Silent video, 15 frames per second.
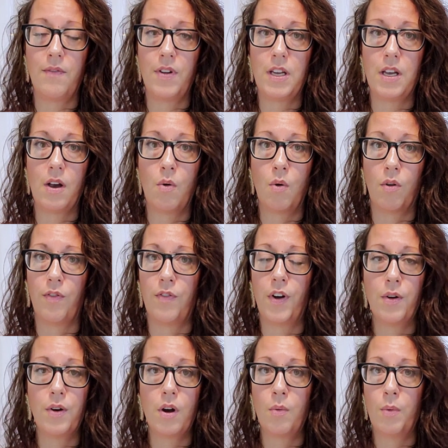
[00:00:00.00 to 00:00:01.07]
video or
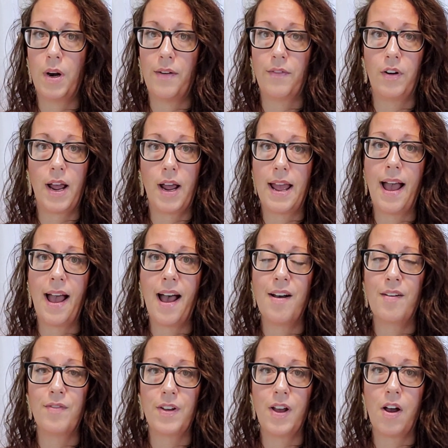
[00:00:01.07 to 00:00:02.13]
photo, whatever I
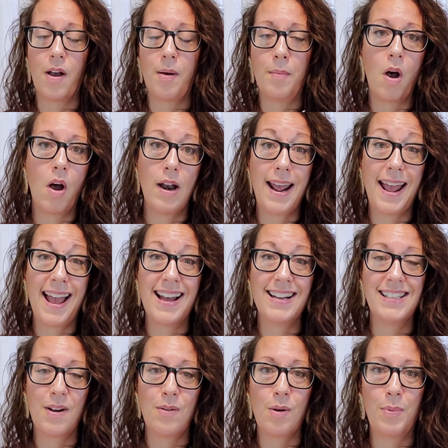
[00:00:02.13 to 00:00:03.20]
have on
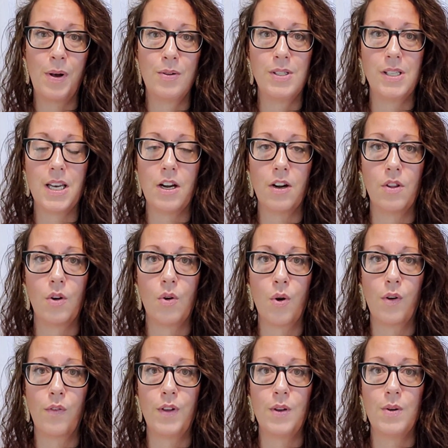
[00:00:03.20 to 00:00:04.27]
hand. I will post it here in the corner
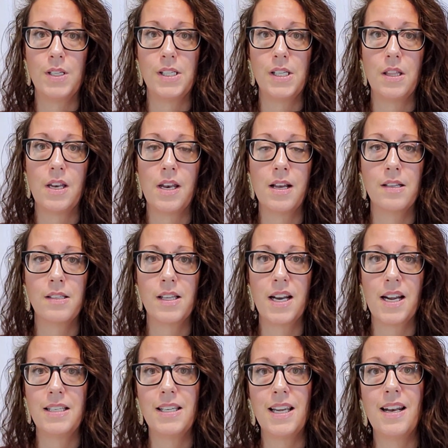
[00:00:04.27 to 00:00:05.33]
for you to see the nails that
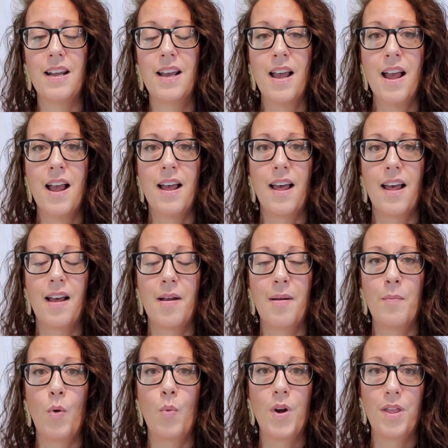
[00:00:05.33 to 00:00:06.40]
I did
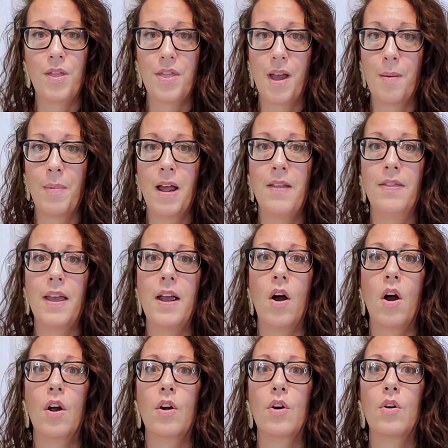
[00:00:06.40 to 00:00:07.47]
with them, and they
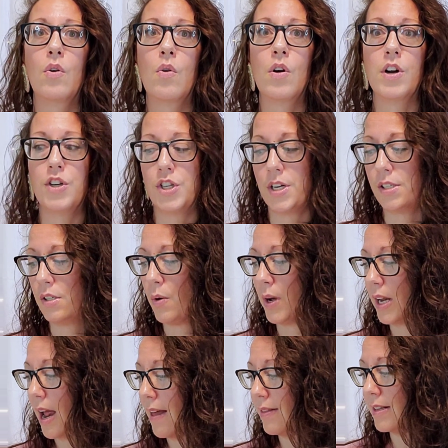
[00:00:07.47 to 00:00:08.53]
are gorgeous. So
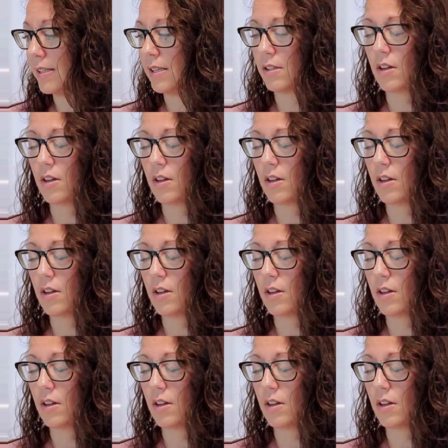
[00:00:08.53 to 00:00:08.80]
again, this is